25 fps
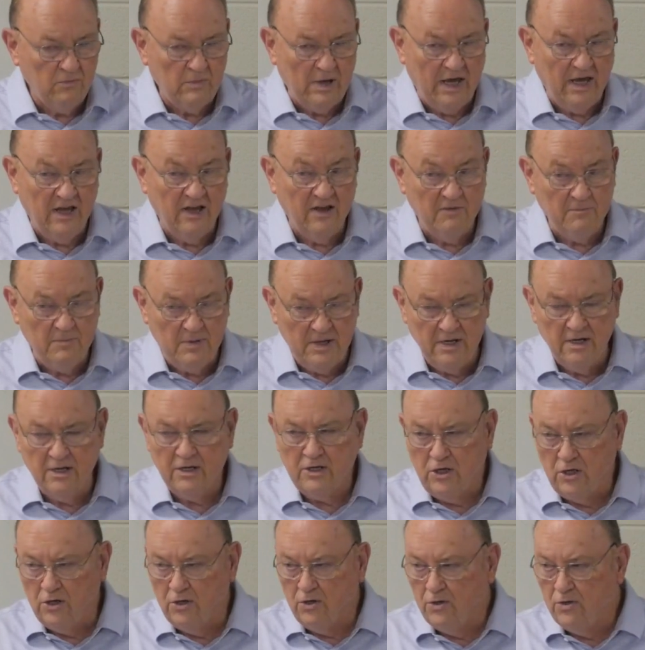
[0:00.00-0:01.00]
may have been
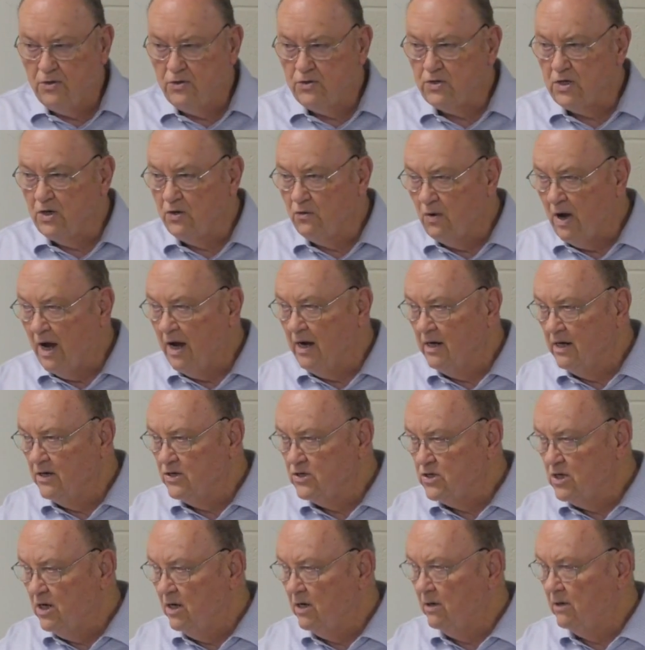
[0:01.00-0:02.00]
accused, and rightly
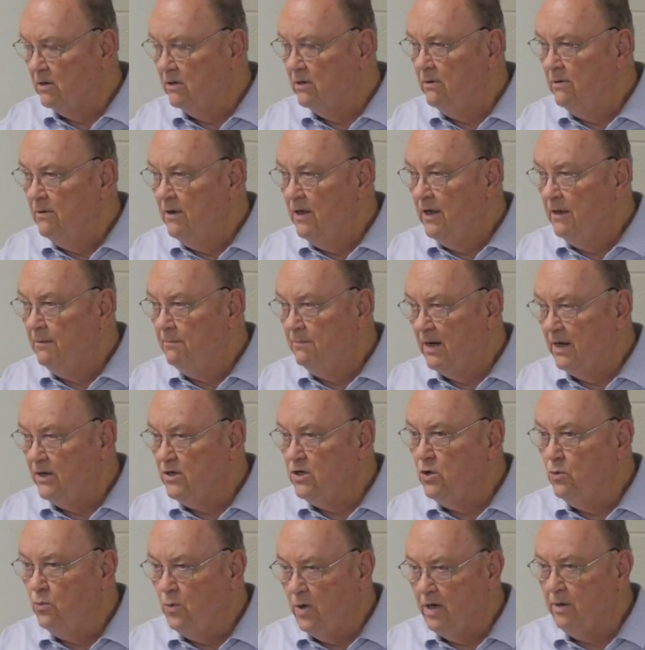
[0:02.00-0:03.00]
so, but
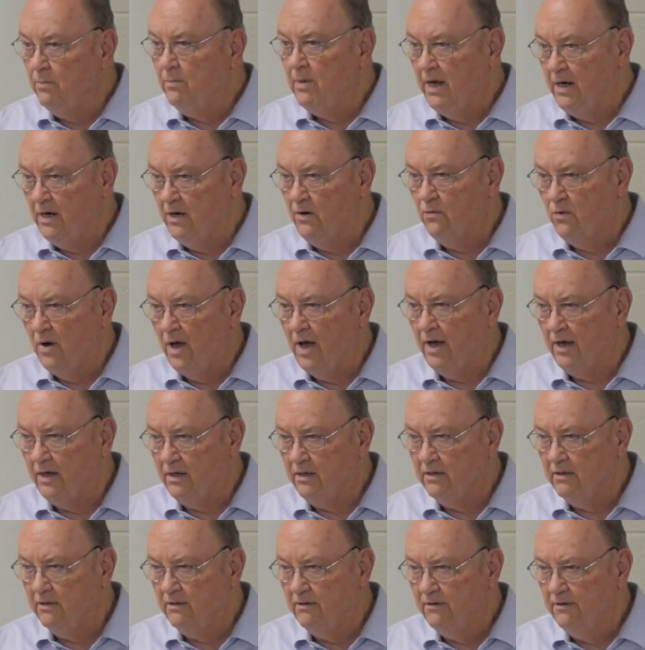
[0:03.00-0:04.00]
you went and made it right.
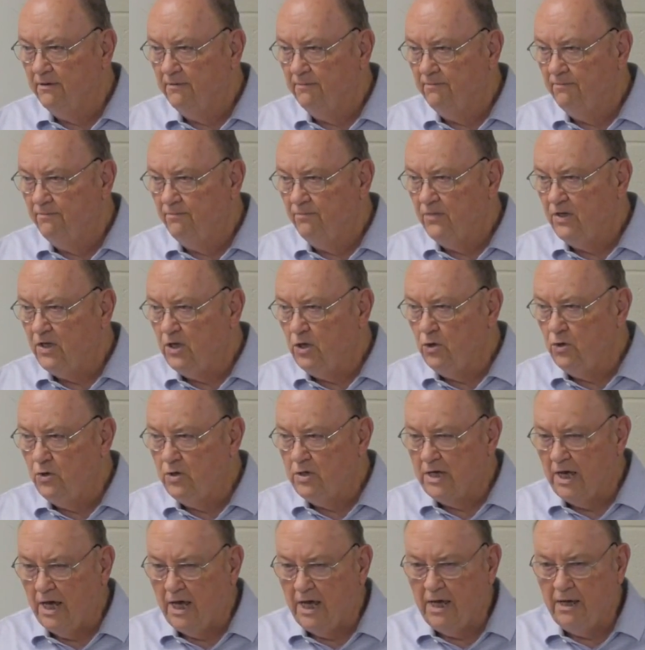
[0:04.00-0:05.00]
You
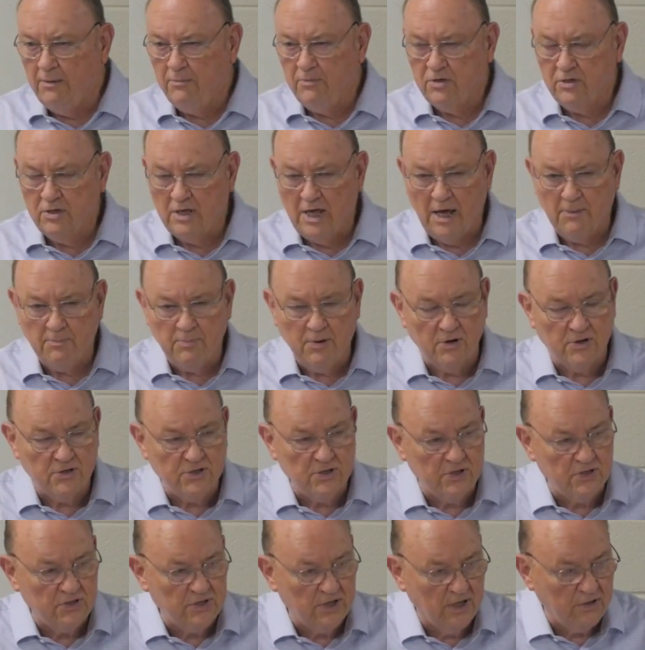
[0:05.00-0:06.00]
came to that
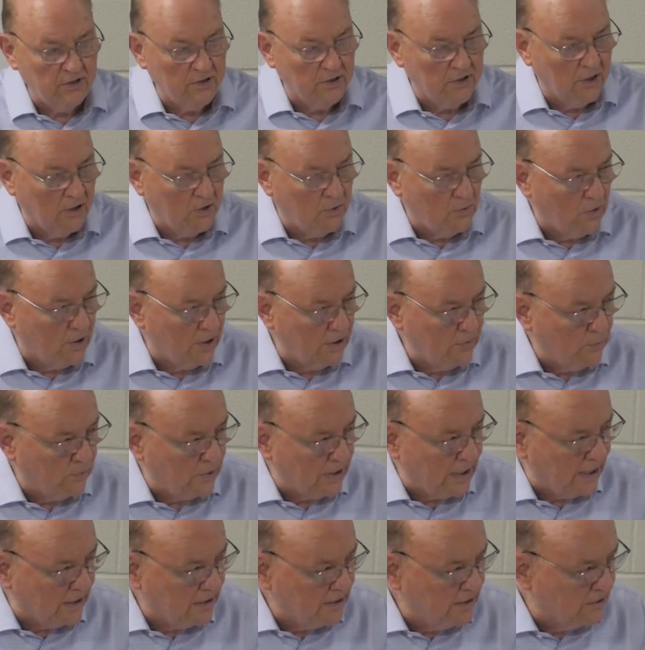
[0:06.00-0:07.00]
person and said, you know what,
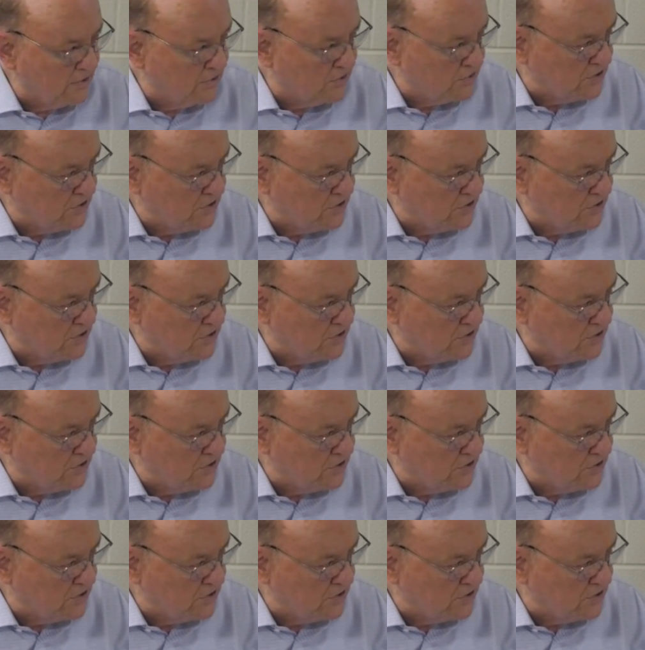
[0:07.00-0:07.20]
when I did or